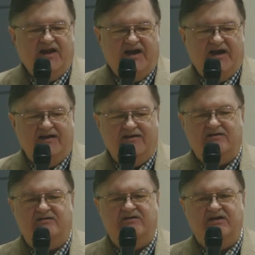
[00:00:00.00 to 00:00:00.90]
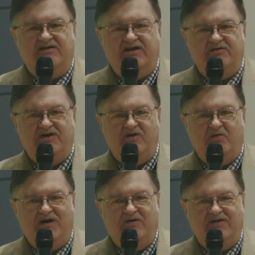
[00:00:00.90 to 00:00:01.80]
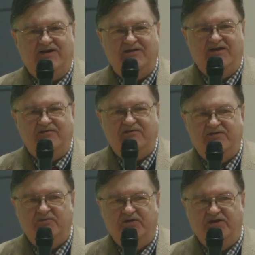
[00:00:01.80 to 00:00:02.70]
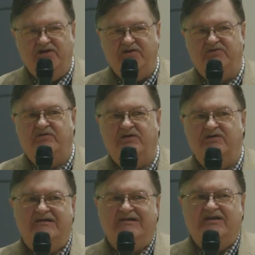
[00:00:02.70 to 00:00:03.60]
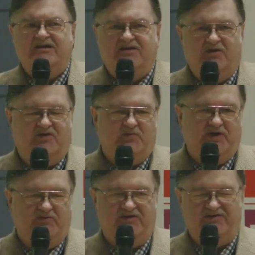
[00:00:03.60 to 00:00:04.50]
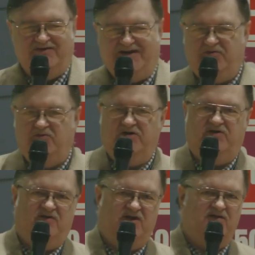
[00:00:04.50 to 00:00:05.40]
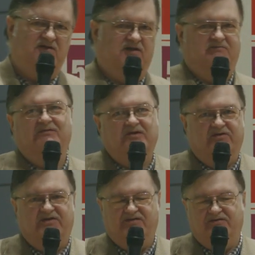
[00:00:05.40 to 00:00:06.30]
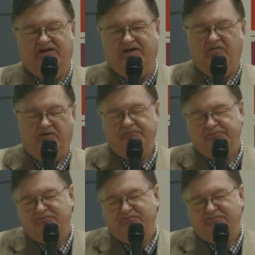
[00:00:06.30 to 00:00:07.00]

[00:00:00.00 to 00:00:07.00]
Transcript: Uh, oh, right, how do you go about that then? Somebody who's got no experience of any work, rather, uh, not even that one.